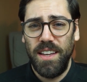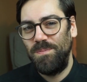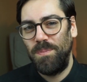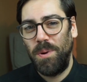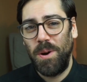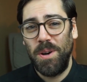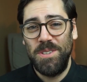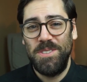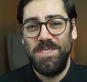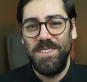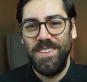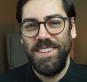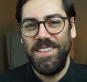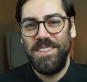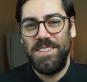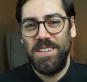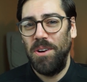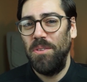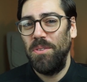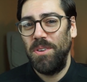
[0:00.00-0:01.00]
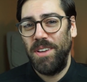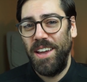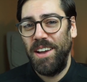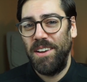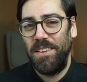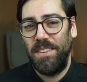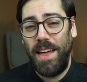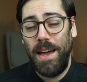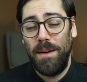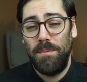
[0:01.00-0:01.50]
personally don't
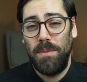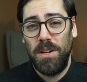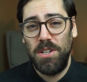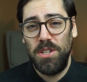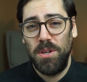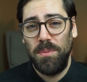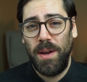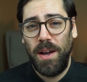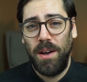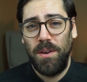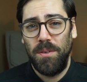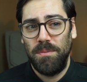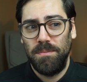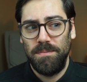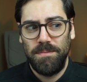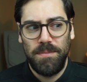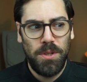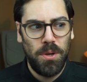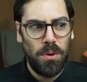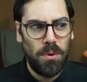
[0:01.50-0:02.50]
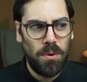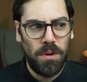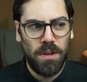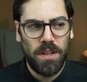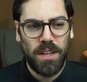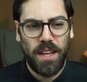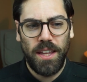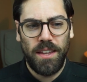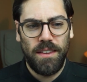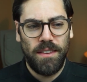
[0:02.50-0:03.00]
care that much about
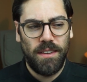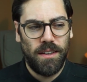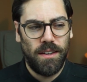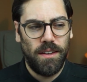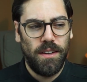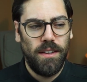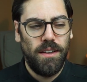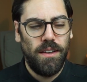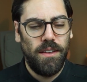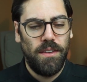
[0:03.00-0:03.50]
torque and the